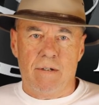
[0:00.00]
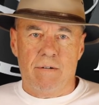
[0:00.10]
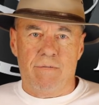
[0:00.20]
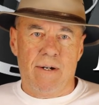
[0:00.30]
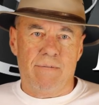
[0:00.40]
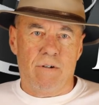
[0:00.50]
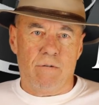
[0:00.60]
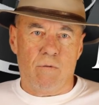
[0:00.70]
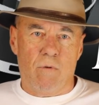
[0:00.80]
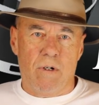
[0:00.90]

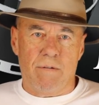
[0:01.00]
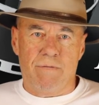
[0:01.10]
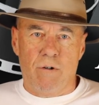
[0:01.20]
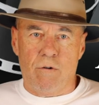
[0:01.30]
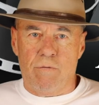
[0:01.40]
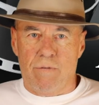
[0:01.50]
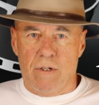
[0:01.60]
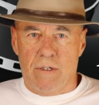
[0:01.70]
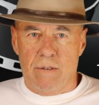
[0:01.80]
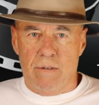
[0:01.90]
500 watt photo
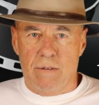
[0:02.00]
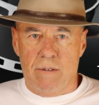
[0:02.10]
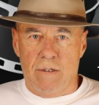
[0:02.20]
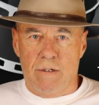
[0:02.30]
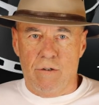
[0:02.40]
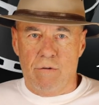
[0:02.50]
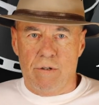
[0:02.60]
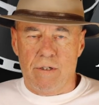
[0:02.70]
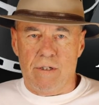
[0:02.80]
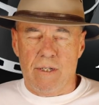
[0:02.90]
flood
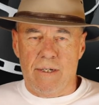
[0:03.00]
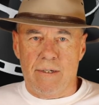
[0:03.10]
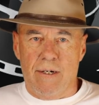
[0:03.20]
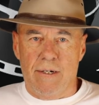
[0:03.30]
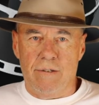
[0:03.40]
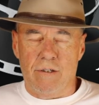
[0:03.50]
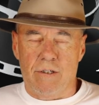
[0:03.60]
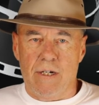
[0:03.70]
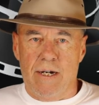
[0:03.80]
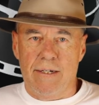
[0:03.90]
units that I
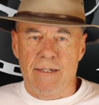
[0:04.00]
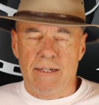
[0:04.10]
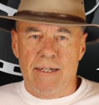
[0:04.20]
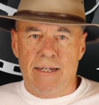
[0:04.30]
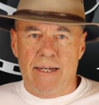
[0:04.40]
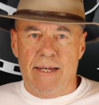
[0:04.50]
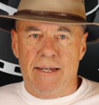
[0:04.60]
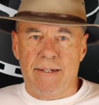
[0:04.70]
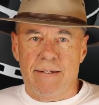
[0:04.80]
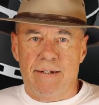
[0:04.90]
just got.
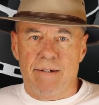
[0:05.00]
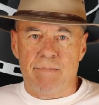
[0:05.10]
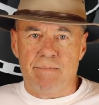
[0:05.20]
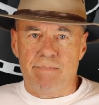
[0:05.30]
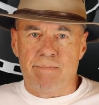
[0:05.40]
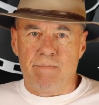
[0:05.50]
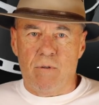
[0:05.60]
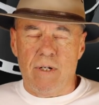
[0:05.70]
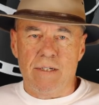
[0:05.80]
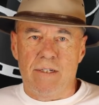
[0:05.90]
And
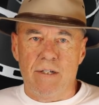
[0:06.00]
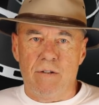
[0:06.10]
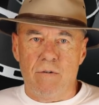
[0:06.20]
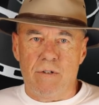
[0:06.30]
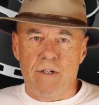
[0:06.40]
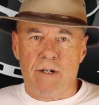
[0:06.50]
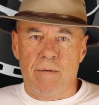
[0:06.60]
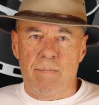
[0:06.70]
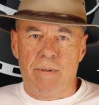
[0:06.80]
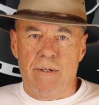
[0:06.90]
when I set those
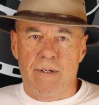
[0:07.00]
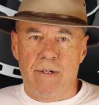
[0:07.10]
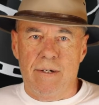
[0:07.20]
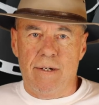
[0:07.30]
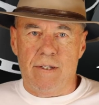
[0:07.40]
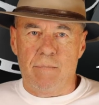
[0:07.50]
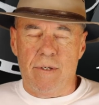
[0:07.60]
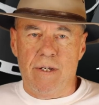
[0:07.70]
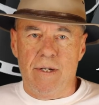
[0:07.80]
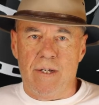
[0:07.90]
up at the
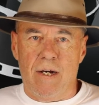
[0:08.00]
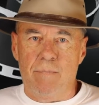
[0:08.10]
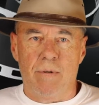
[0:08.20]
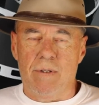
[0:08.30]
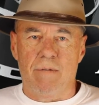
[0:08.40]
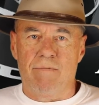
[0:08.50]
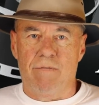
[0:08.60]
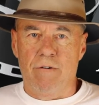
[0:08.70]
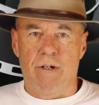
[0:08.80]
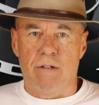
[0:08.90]
beginning, I put them
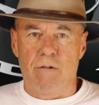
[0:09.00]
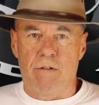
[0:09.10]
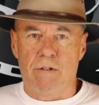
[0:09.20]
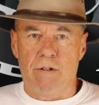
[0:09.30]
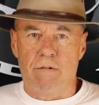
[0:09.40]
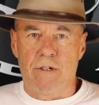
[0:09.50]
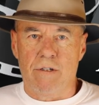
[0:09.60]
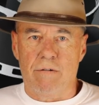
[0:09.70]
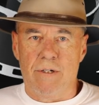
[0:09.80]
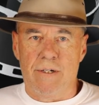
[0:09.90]
very close to the green
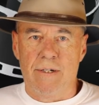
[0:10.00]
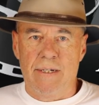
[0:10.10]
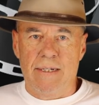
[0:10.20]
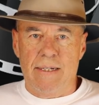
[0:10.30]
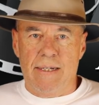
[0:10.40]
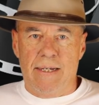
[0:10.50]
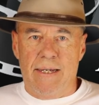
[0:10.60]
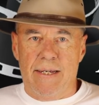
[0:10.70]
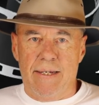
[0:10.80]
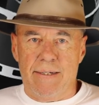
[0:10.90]
screen.
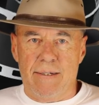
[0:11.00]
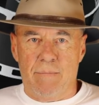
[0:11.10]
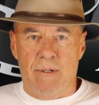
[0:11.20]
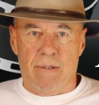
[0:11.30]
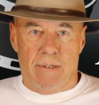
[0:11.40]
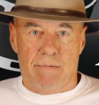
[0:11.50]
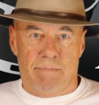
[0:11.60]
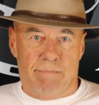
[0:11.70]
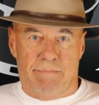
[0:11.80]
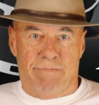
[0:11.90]
And I mean like
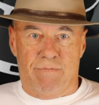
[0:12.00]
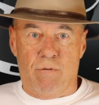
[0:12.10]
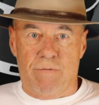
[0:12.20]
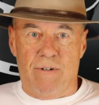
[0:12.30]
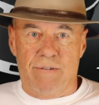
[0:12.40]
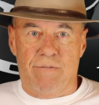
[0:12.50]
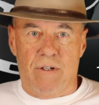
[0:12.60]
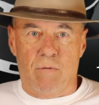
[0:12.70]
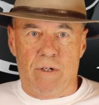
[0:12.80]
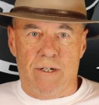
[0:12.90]
4 or 5
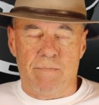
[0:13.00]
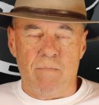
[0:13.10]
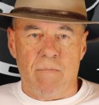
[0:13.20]
feet away.